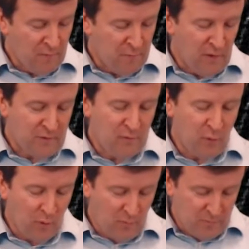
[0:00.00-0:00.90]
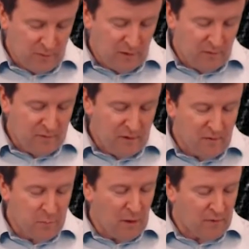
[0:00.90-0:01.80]
First of all, the
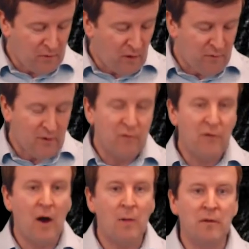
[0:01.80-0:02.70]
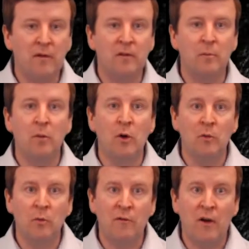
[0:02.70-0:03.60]
Cassini spacecraft confirmed that this is a
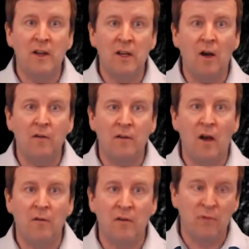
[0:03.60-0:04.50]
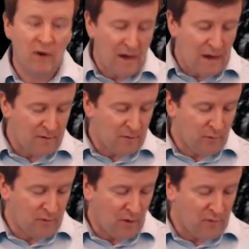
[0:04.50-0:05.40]
moon with a very young surface, a very
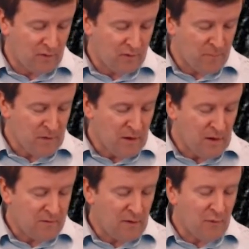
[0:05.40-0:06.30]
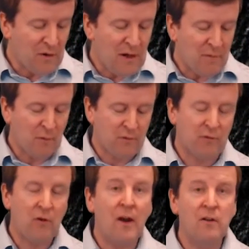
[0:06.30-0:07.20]
active surface. Different levels
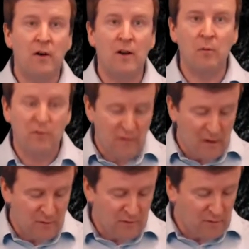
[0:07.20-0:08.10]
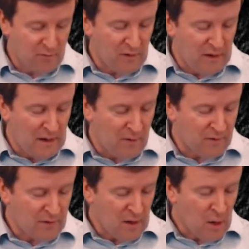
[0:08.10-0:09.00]
of cratering were found in different
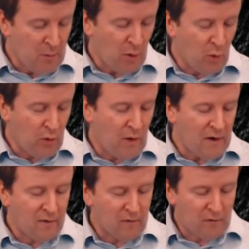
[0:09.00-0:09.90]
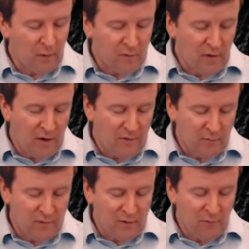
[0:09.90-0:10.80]
areas, but all craters show signs
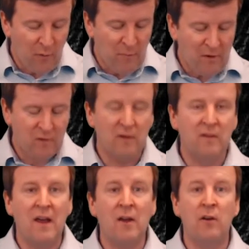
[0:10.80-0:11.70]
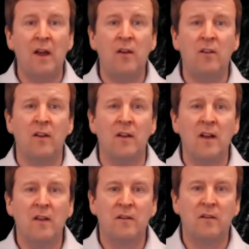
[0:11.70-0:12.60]
of deformation and degradation,
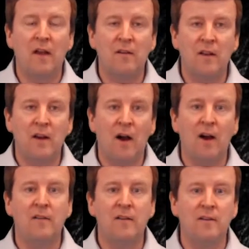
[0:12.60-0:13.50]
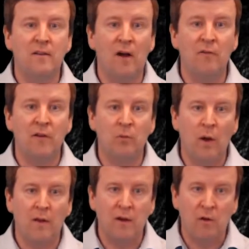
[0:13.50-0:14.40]
suggesting an icy surface
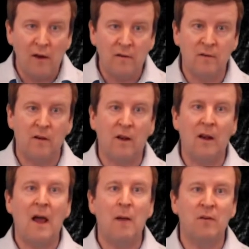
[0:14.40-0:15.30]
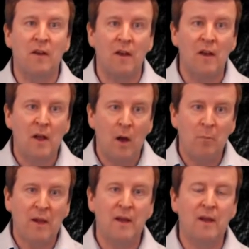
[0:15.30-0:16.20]
where the craters are collapsing
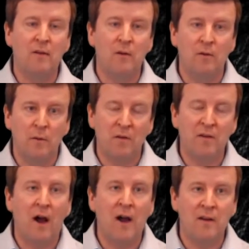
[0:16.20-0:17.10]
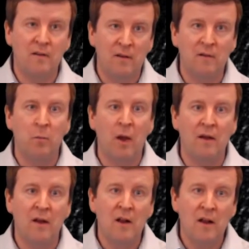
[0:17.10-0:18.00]
and beginning to subside and
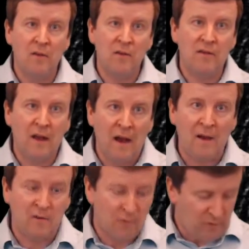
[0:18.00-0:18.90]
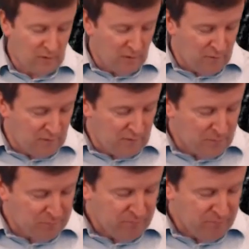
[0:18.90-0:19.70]
dissipate in this active surface.